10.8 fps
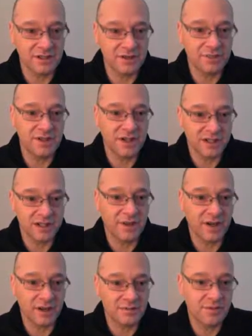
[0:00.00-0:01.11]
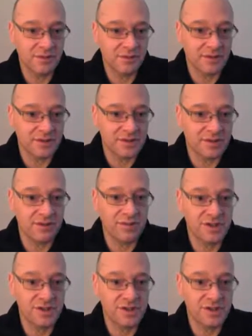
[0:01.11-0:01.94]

So we should expect them to be volatile.